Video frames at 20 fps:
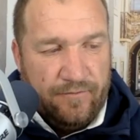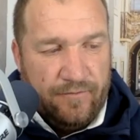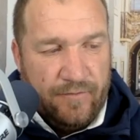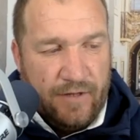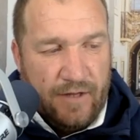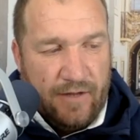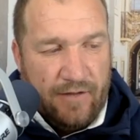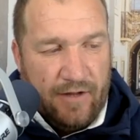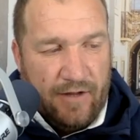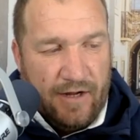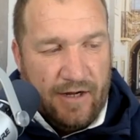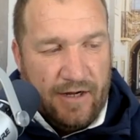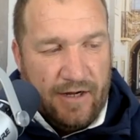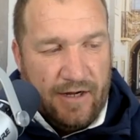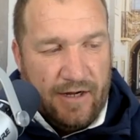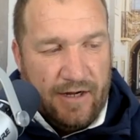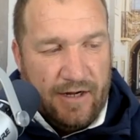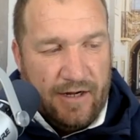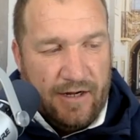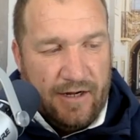
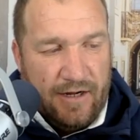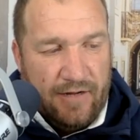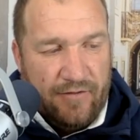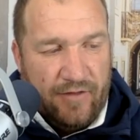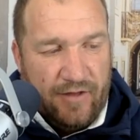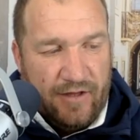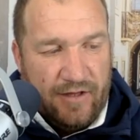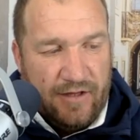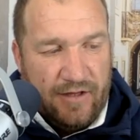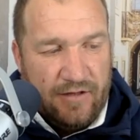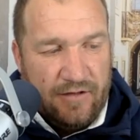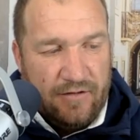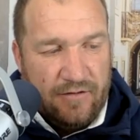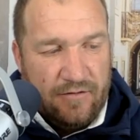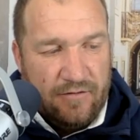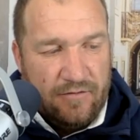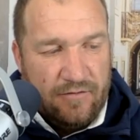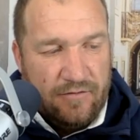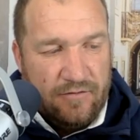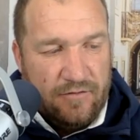I, I, think
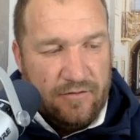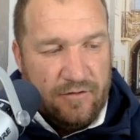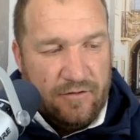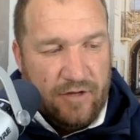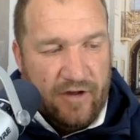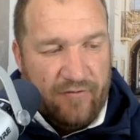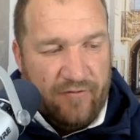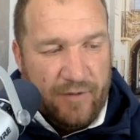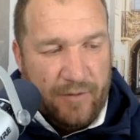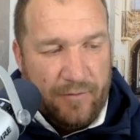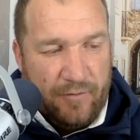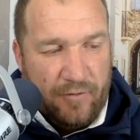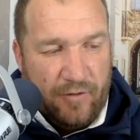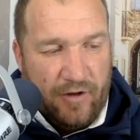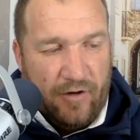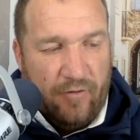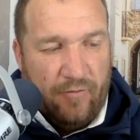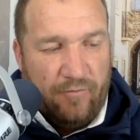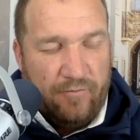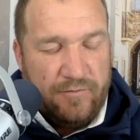you have people that
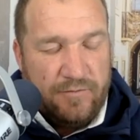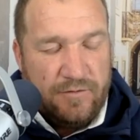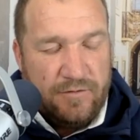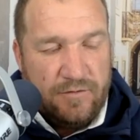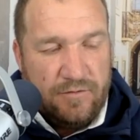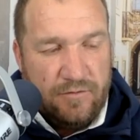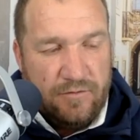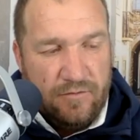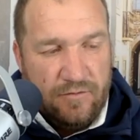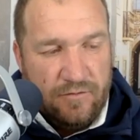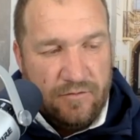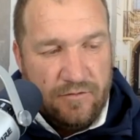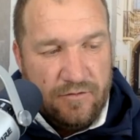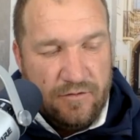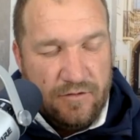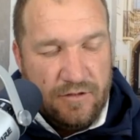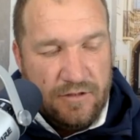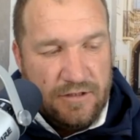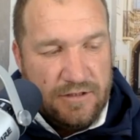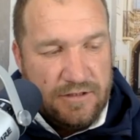are
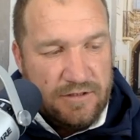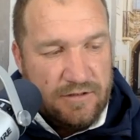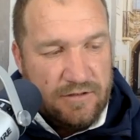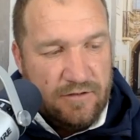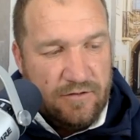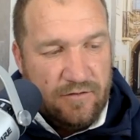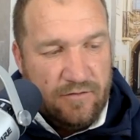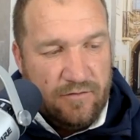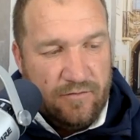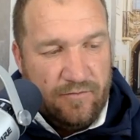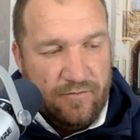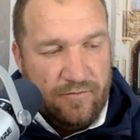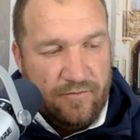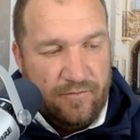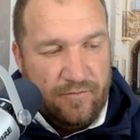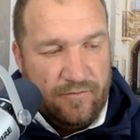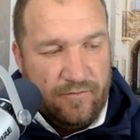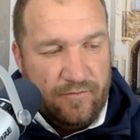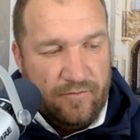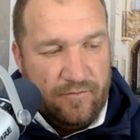just
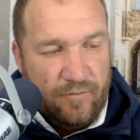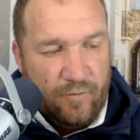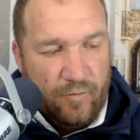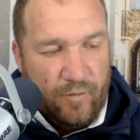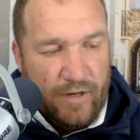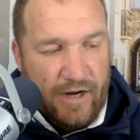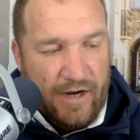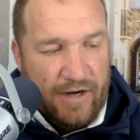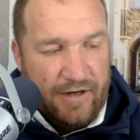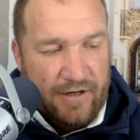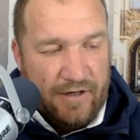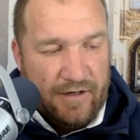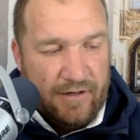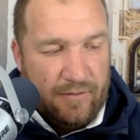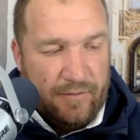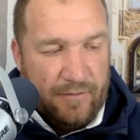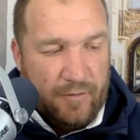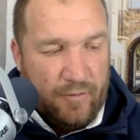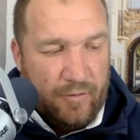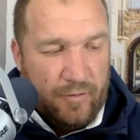we had it in, i
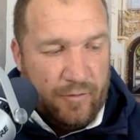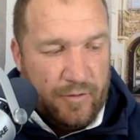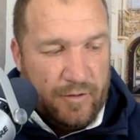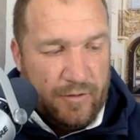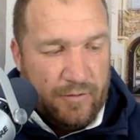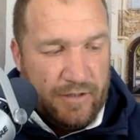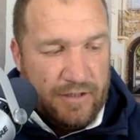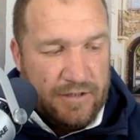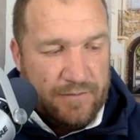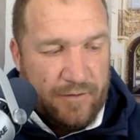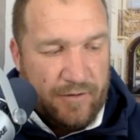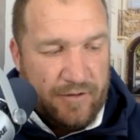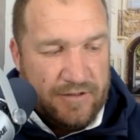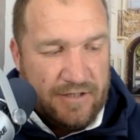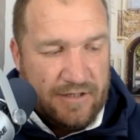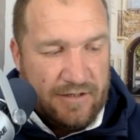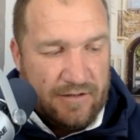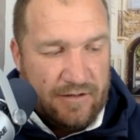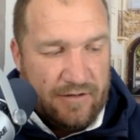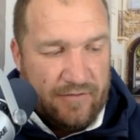mean we, we, experienced
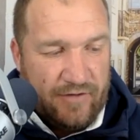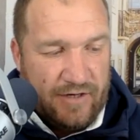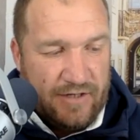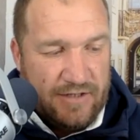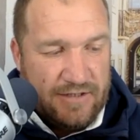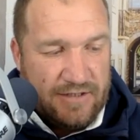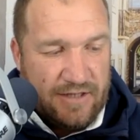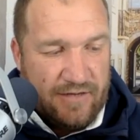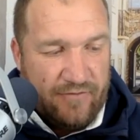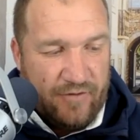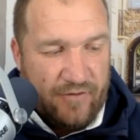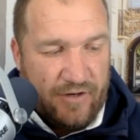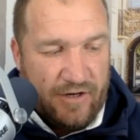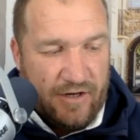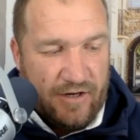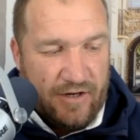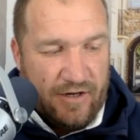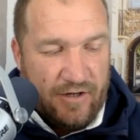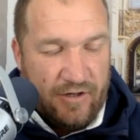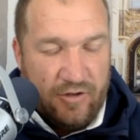that living in south africa
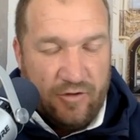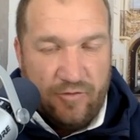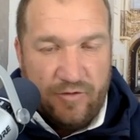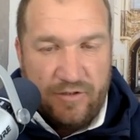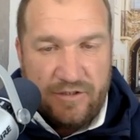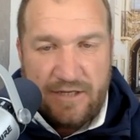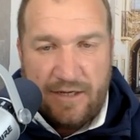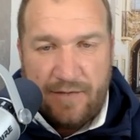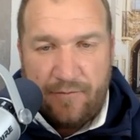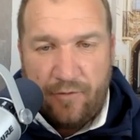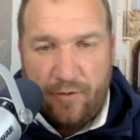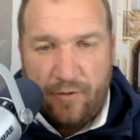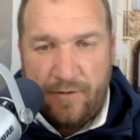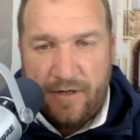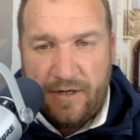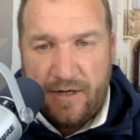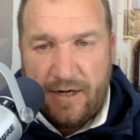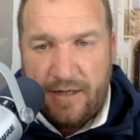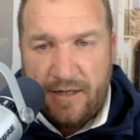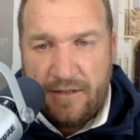and, and you the same probably
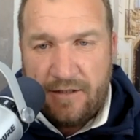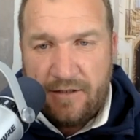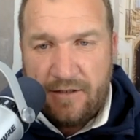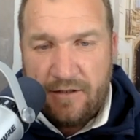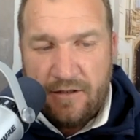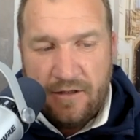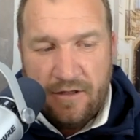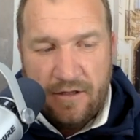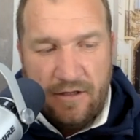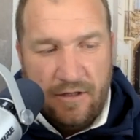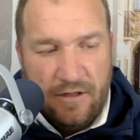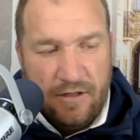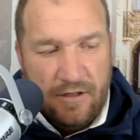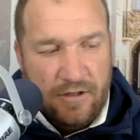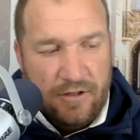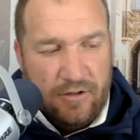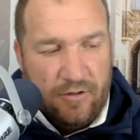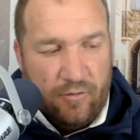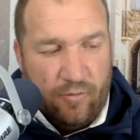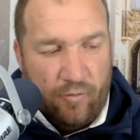in london
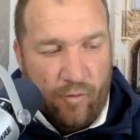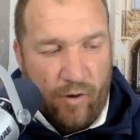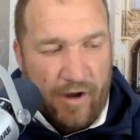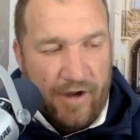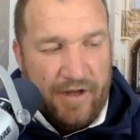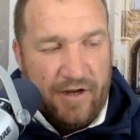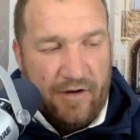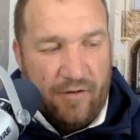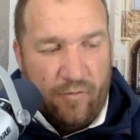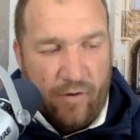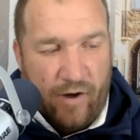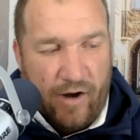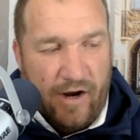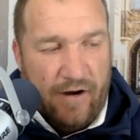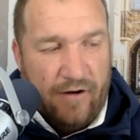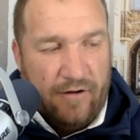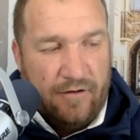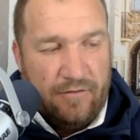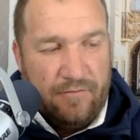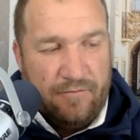you're running
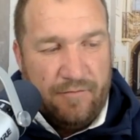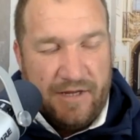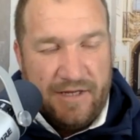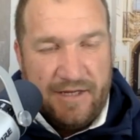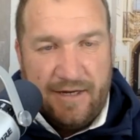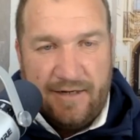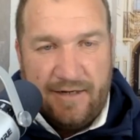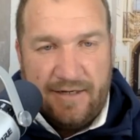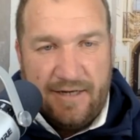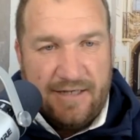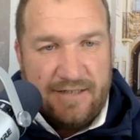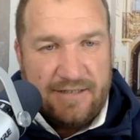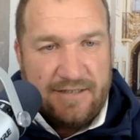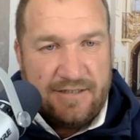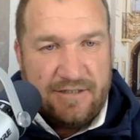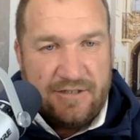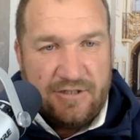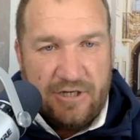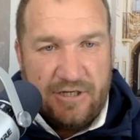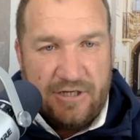around making
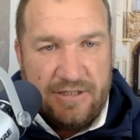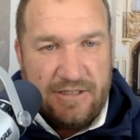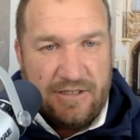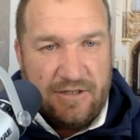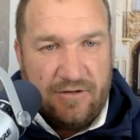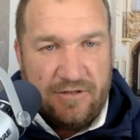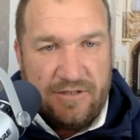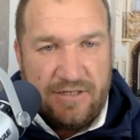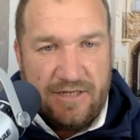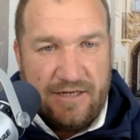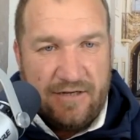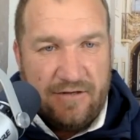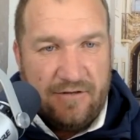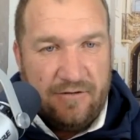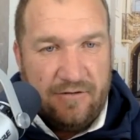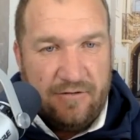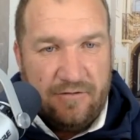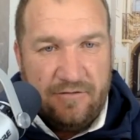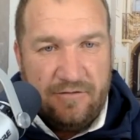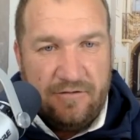dust chasing your
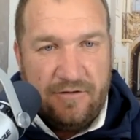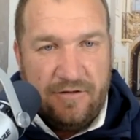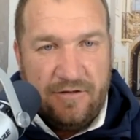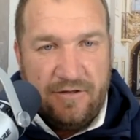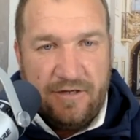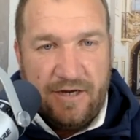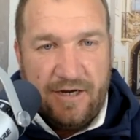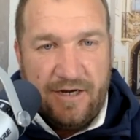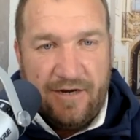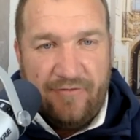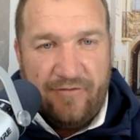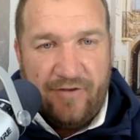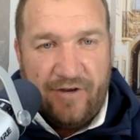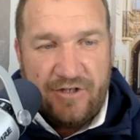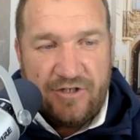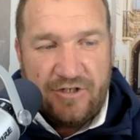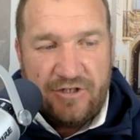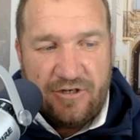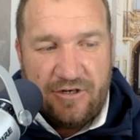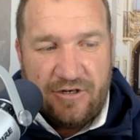tail and
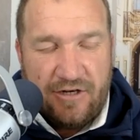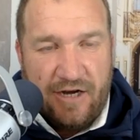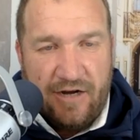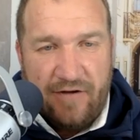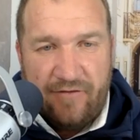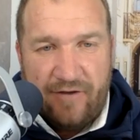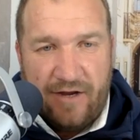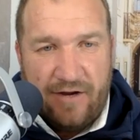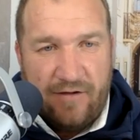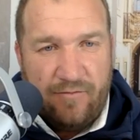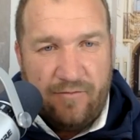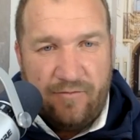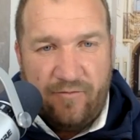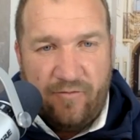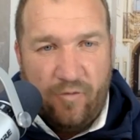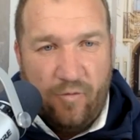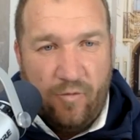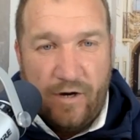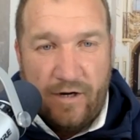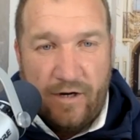eventually you're kind of like
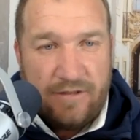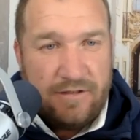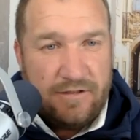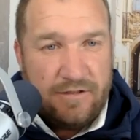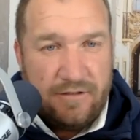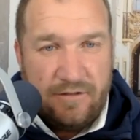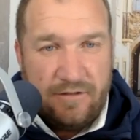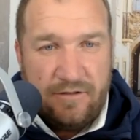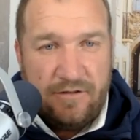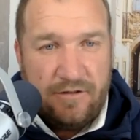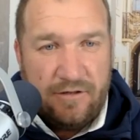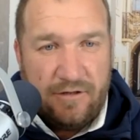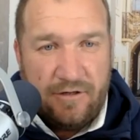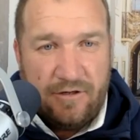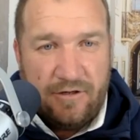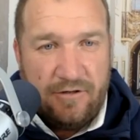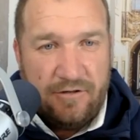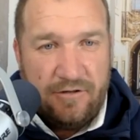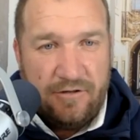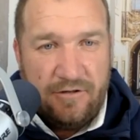for what you know